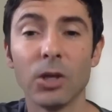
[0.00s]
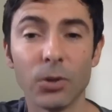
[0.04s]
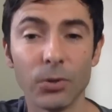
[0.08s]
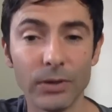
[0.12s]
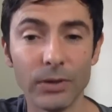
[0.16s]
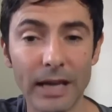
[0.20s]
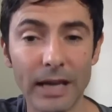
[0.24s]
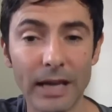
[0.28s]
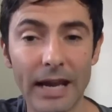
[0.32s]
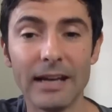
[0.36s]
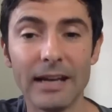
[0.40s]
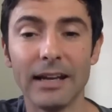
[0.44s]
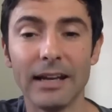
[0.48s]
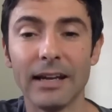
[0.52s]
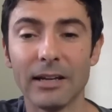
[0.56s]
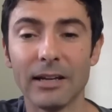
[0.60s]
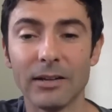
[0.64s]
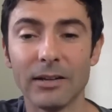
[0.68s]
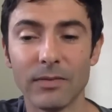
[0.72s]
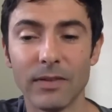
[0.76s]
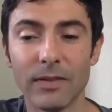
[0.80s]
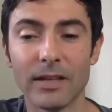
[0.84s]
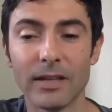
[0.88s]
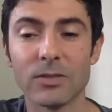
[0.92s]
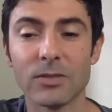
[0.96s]
creating.
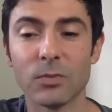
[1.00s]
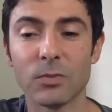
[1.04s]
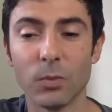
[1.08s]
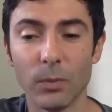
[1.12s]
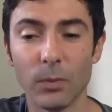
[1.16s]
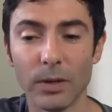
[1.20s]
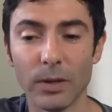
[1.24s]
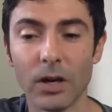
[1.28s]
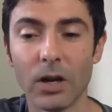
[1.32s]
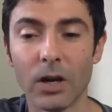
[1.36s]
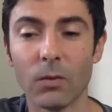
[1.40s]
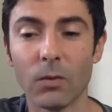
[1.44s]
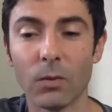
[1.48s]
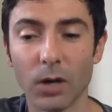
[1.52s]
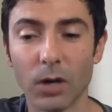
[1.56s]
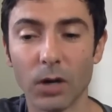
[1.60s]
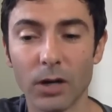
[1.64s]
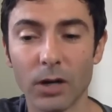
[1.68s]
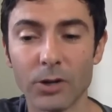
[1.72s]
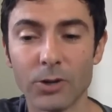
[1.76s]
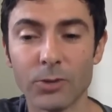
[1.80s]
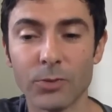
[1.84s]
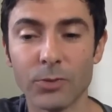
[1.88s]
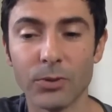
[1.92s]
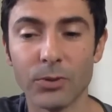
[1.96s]
That's what we are. We're
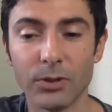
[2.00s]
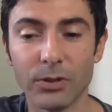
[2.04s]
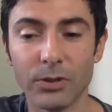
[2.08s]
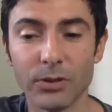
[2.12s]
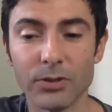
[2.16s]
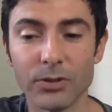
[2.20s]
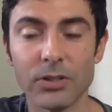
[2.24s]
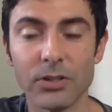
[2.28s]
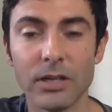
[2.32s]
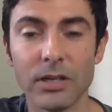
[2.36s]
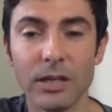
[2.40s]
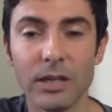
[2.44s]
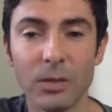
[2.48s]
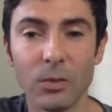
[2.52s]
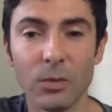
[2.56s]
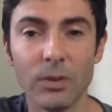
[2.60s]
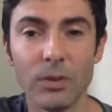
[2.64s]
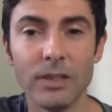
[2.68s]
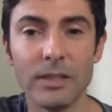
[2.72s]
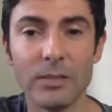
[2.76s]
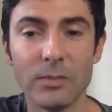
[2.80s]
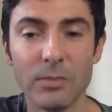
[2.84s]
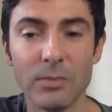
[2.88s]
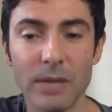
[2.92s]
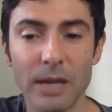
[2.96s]
entrepreneurs. We
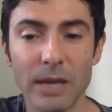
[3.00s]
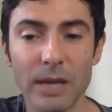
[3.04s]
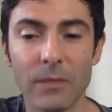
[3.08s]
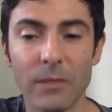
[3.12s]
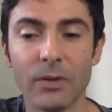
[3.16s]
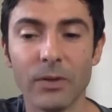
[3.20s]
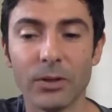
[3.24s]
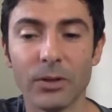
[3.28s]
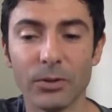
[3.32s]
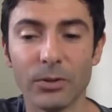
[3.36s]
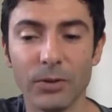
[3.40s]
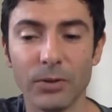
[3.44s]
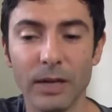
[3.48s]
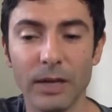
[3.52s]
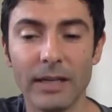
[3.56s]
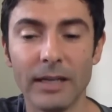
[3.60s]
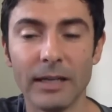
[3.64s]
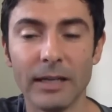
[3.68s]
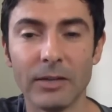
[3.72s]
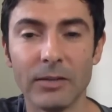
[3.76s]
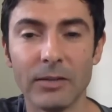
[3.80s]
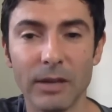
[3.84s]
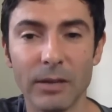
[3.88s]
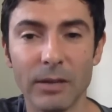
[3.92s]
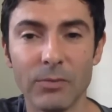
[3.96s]
need to be out there
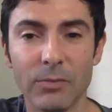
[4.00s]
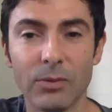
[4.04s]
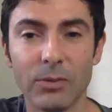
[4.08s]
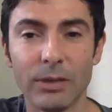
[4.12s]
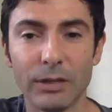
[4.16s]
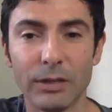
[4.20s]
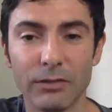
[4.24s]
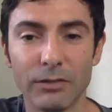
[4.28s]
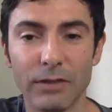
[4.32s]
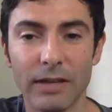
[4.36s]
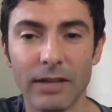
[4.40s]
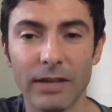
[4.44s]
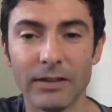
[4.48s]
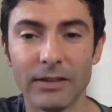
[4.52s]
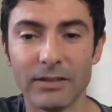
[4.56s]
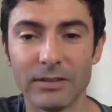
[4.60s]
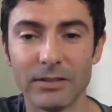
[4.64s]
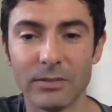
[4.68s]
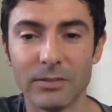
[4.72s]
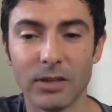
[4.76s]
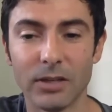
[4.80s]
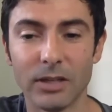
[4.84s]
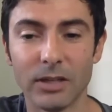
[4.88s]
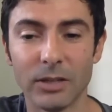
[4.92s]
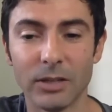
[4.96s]
creating and bringing value into
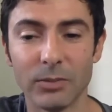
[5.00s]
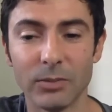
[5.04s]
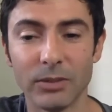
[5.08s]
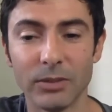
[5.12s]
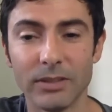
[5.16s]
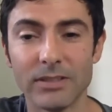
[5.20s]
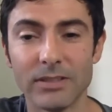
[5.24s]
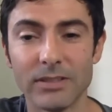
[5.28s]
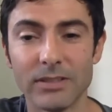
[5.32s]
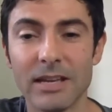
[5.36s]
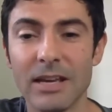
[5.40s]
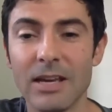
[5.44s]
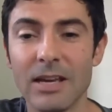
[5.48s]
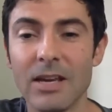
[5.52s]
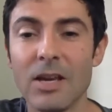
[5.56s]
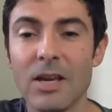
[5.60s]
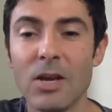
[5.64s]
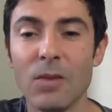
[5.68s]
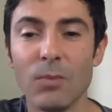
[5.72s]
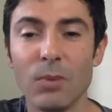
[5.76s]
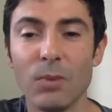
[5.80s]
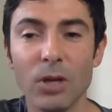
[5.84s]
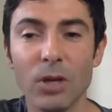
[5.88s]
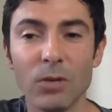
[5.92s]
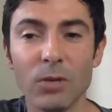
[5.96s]
the marketplace.
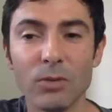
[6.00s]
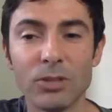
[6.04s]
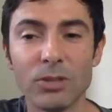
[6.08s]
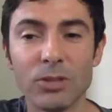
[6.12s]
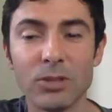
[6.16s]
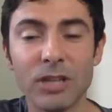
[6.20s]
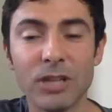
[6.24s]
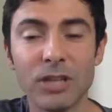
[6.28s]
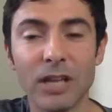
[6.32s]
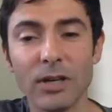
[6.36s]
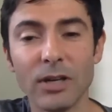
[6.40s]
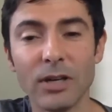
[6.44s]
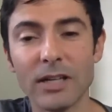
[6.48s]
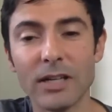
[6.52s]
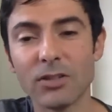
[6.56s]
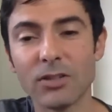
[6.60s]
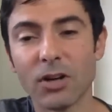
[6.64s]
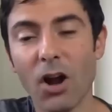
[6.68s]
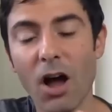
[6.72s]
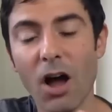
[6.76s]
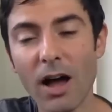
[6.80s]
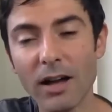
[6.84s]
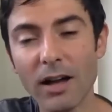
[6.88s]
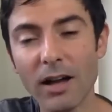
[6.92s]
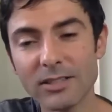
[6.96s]
Bill, Michelle, you guys
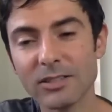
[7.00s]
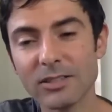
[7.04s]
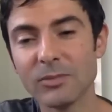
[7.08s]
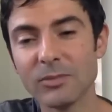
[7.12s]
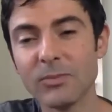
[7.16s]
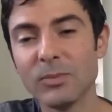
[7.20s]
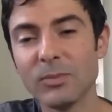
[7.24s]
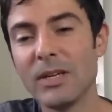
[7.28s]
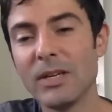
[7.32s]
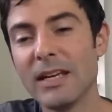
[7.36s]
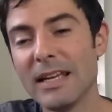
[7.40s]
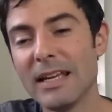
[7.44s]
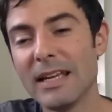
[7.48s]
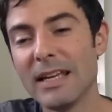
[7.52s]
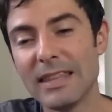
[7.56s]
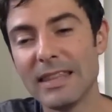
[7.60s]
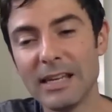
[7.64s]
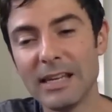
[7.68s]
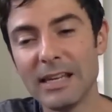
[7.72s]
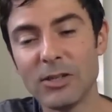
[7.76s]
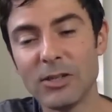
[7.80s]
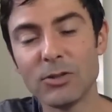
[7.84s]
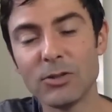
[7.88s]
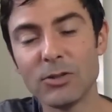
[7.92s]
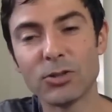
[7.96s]
are awesome.
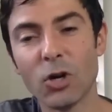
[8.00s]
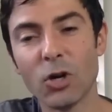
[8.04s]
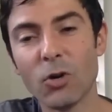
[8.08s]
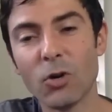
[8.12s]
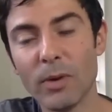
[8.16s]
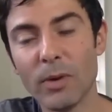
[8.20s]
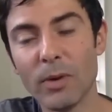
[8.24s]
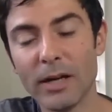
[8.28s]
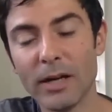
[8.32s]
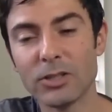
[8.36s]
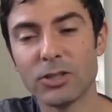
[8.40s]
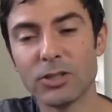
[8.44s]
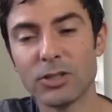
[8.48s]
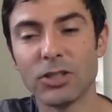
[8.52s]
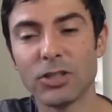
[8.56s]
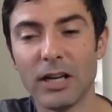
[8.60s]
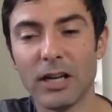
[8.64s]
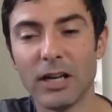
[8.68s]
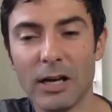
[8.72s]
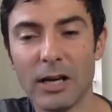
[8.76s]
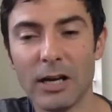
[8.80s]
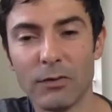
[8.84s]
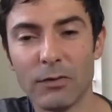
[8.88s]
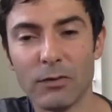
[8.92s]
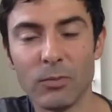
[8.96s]
Thank you so much
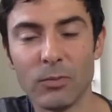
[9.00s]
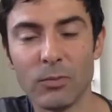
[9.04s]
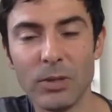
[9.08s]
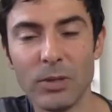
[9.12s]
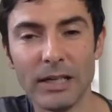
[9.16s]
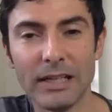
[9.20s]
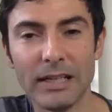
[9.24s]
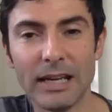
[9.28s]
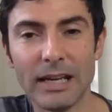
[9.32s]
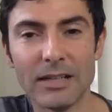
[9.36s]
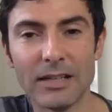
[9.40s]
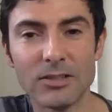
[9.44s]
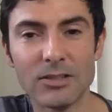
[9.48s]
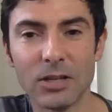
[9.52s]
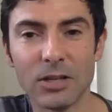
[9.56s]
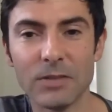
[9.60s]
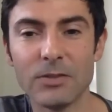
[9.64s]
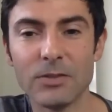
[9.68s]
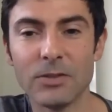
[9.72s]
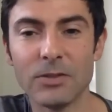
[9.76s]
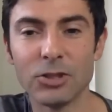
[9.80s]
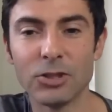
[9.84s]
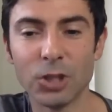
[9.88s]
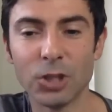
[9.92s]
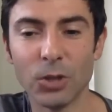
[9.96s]
for being guests on
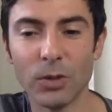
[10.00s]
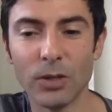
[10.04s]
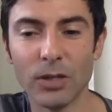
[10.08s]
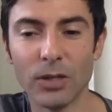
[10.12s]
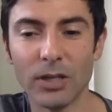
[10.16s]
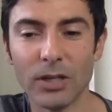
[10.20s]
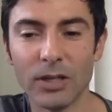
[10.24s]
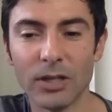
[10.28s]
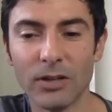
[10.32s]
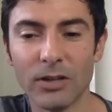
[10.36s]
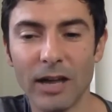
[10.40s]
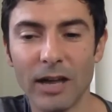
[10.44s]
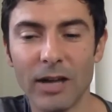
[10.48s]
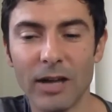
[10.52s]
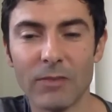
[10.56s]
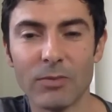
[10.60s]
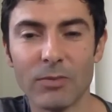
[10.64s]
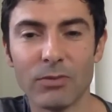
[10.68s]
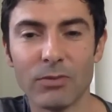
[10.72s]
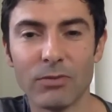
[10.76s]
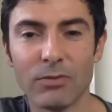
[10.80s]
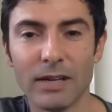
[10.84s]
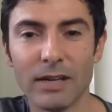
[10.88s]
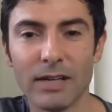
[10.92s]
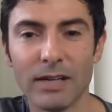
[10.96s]
the show here and
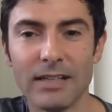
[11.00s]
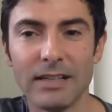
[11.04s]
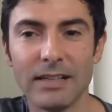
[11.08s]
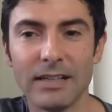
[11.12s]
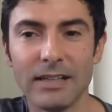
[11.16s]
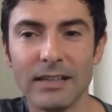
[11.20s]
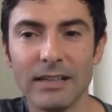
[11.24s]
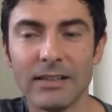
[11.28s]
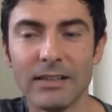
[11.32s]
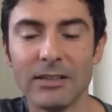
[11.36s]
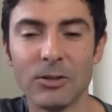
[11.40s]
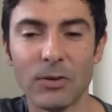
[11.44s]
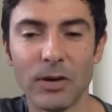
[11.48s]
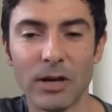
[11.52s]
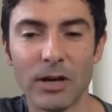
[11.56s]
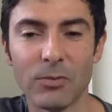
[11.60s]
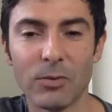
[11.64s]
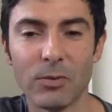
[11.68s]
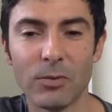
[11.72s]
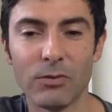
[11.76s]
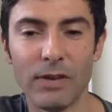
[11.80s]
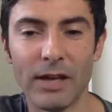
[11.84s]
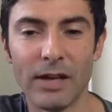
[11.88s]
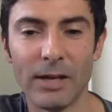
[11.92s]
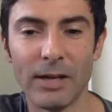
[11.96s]
providing the
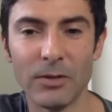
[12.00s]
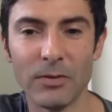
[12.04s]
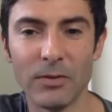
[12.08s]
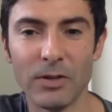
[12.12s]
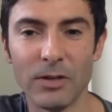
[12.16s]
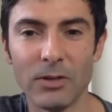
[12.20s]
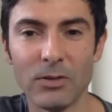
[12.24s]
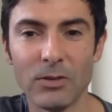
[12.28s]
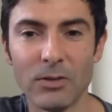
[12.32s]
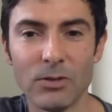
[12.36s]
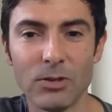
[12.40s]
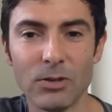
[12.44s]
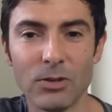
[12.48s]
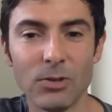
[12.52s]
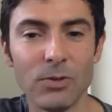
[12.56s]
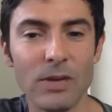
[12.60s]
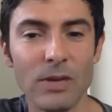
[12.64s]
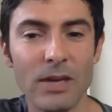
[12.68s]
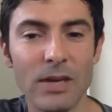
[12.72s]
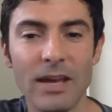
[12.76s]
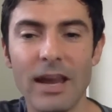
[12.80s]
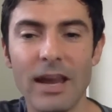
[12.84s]
incredible value that you do